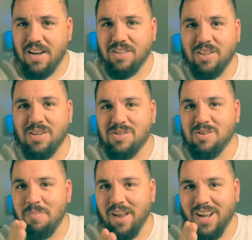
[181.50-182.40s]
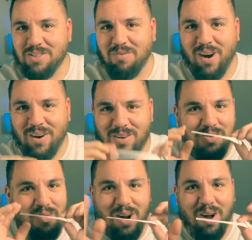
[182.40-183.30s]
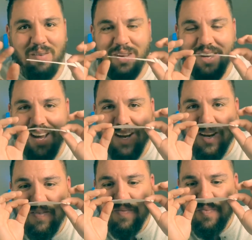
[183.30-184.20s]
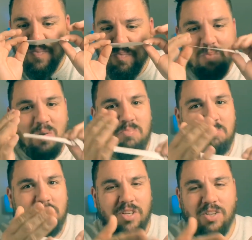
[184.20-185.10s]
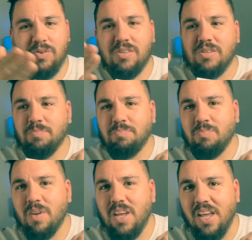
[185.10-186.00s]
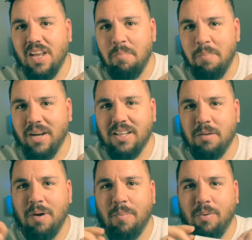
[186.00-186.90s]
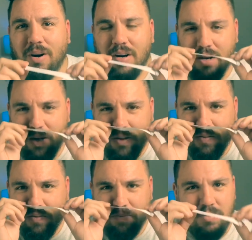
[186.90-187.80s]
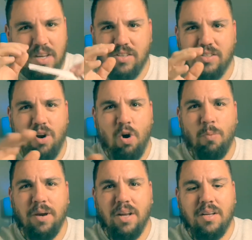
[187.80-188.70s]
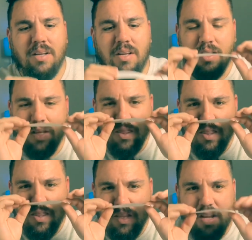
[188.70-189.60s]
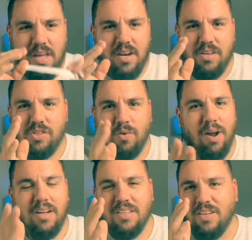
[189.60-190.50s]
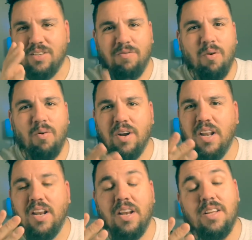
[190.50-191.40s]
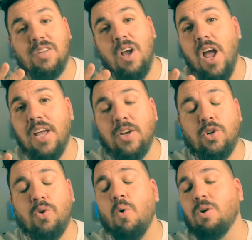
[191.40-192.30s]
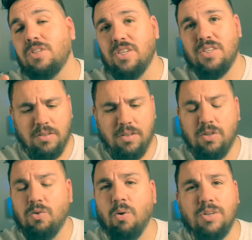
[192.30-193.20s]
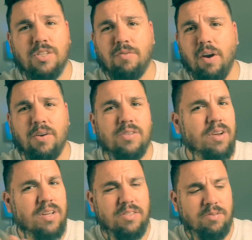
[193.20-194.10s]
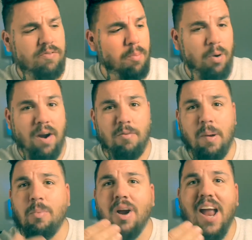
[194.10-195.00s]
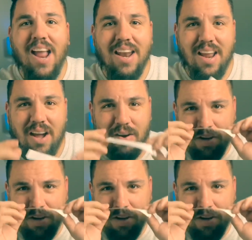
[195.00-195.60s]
that this is a man's fragrance right off the gate. Citrus and a manly pepper is the opening. It is direct and it is forward, and it is a gorgeous, gorgeous fragrance from what I remember and now.